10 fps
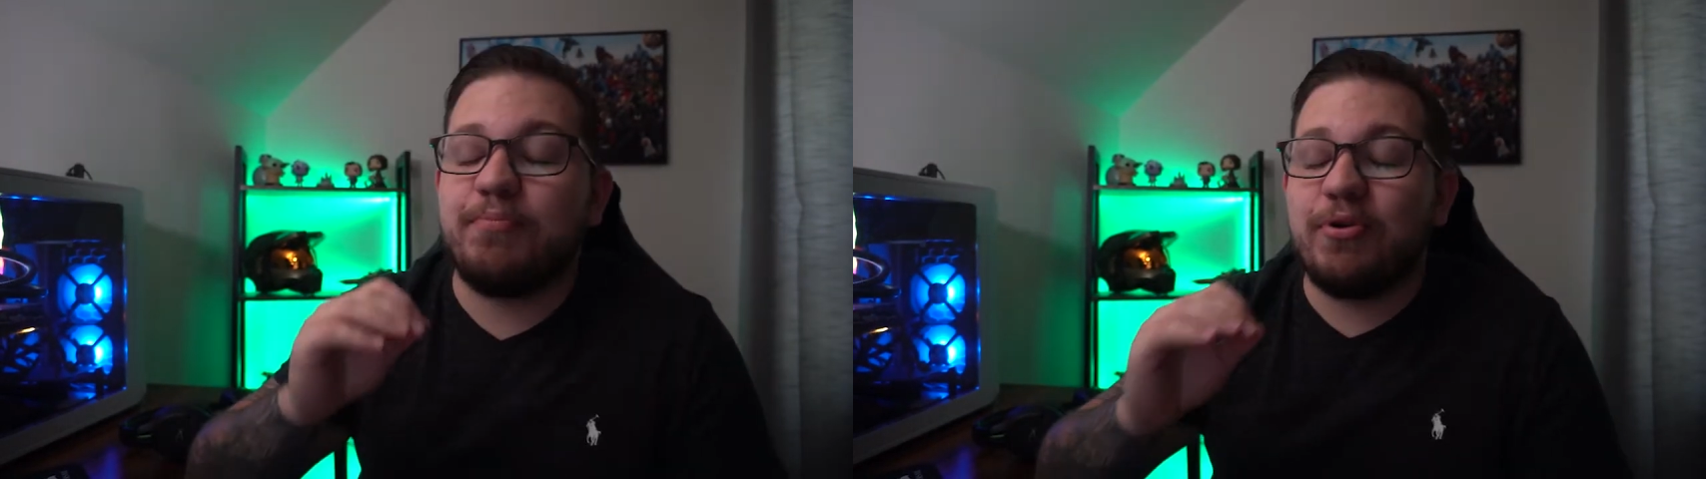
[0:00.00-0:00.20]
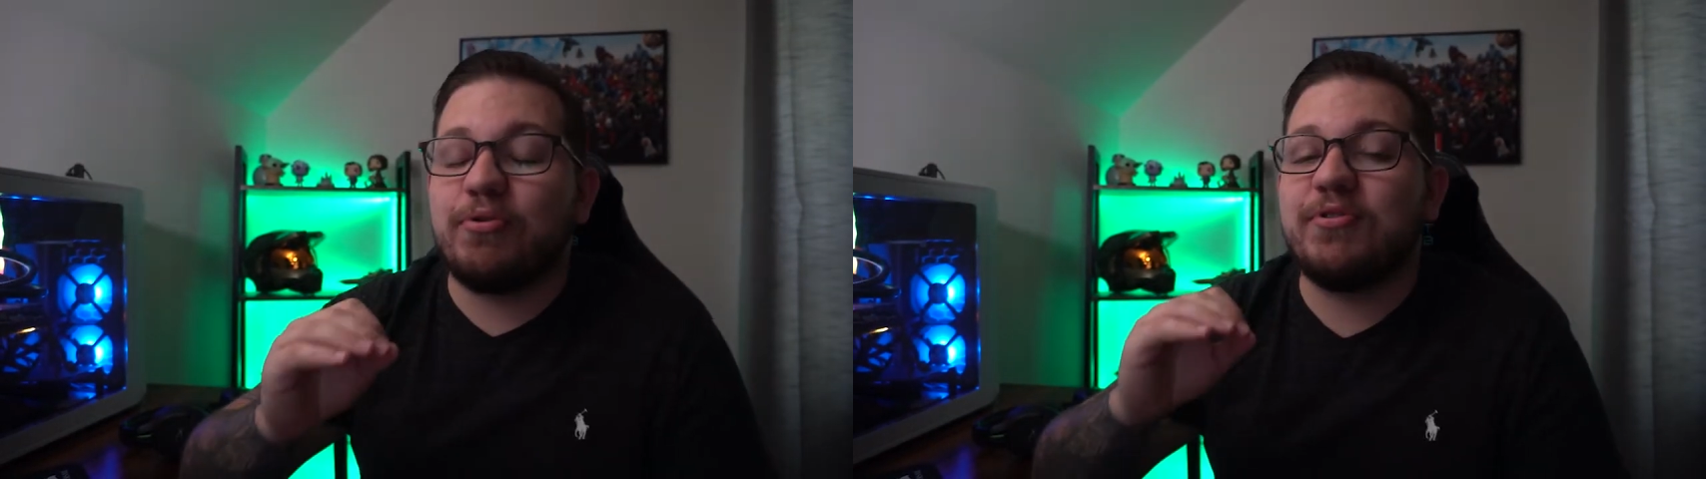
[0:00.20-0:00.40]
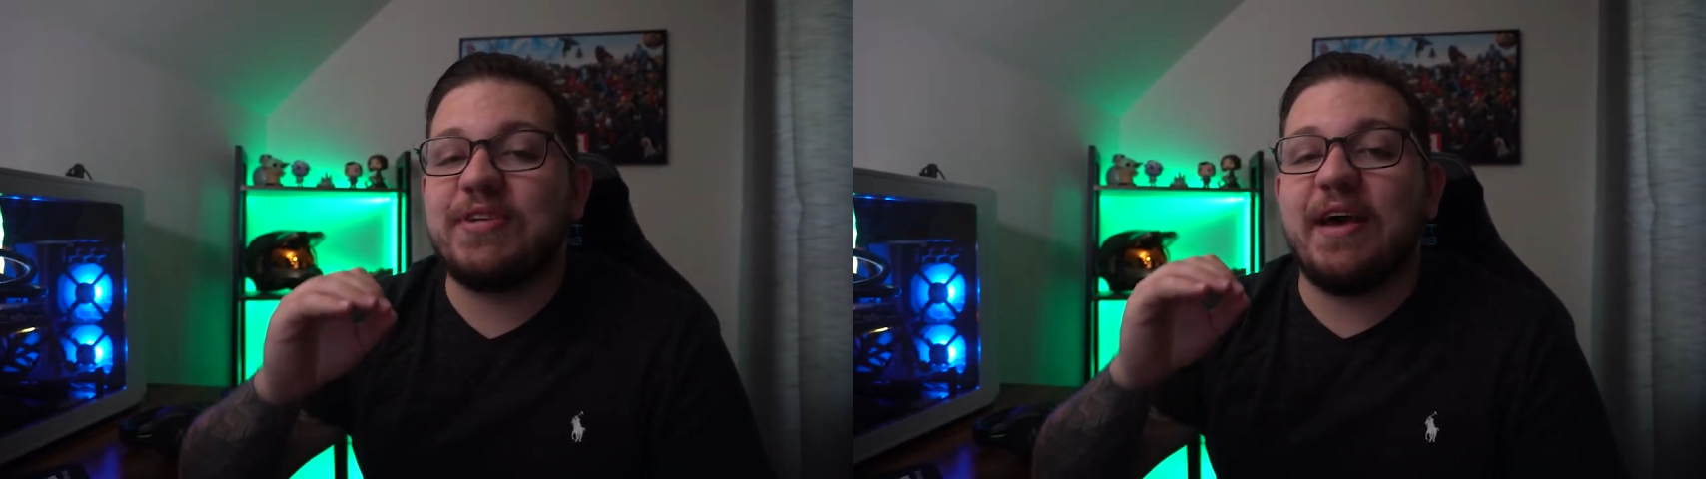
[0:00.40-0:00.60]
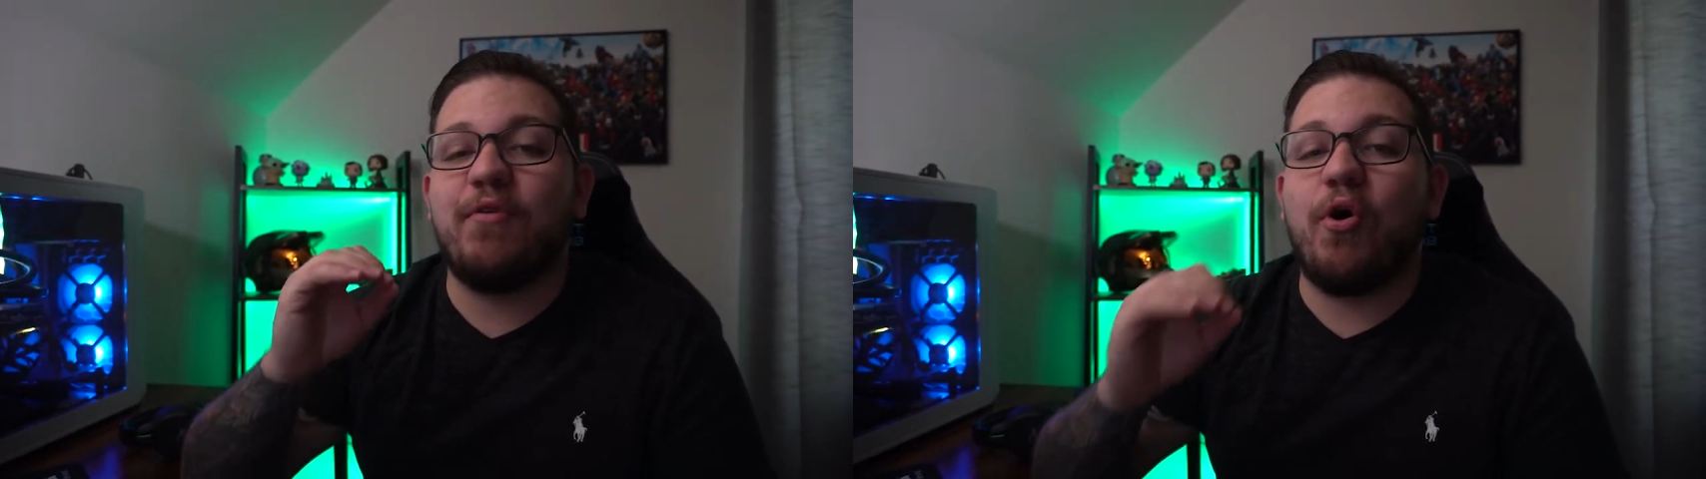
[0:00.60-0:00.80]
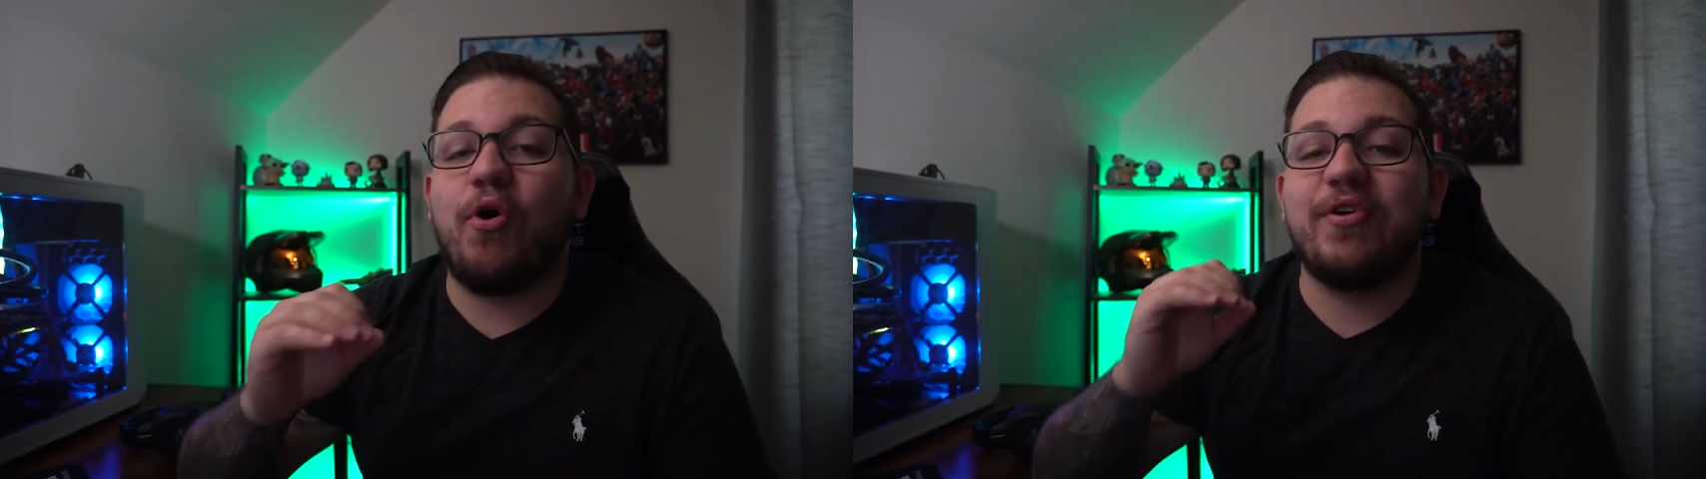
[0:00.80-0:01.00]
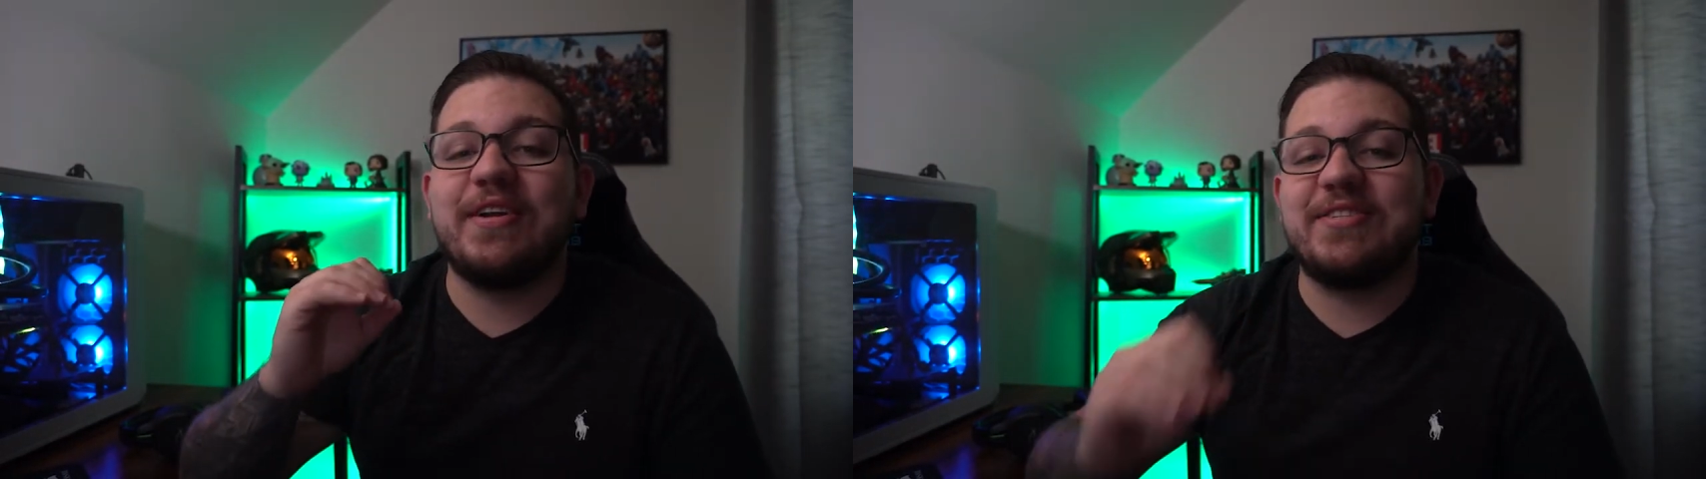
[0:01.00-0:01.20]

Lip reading: Pre-orders have already